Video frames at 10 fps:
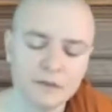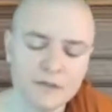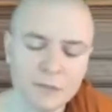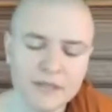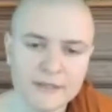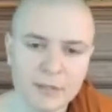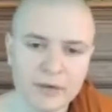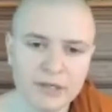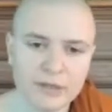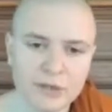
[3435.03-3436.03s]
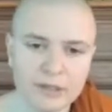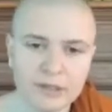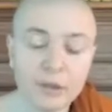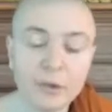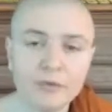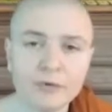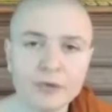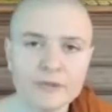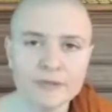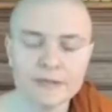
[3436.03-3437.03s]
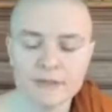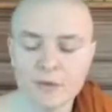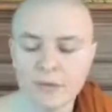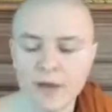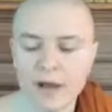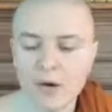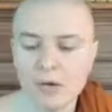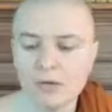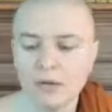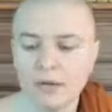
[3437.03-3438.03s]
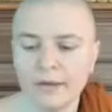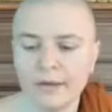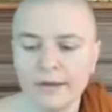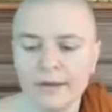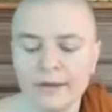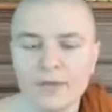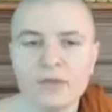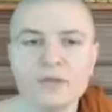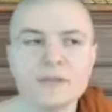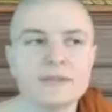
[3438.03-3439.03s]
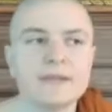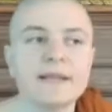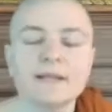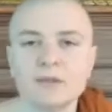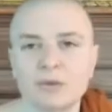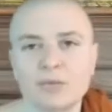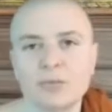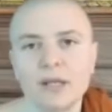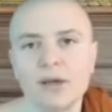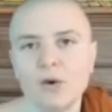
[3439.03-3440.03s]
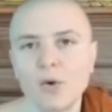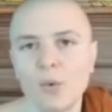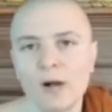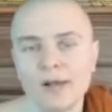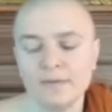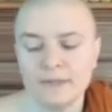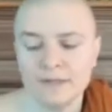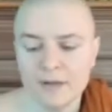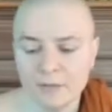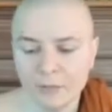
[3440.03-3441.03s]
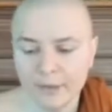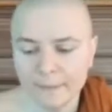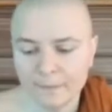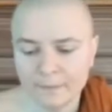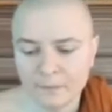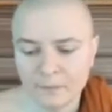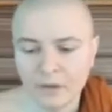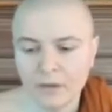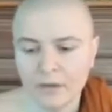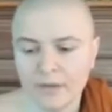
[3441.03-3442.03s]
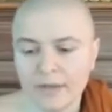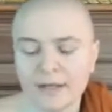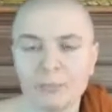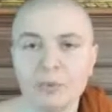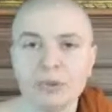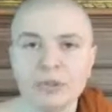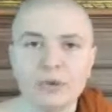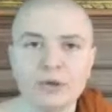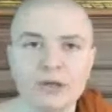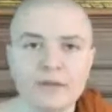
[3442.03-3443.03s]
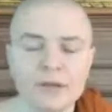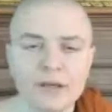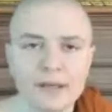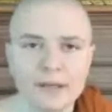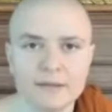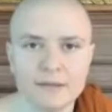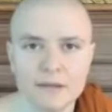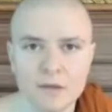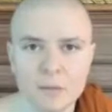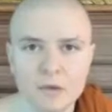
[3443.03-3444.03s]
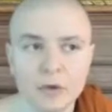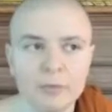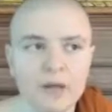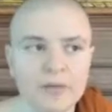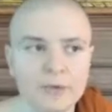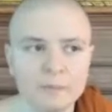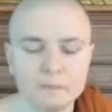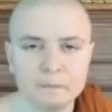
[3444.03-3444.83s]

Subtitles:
speaks about, actually, in her verses, of how the state of being a co-wife is suffering, that it put her even against her mother.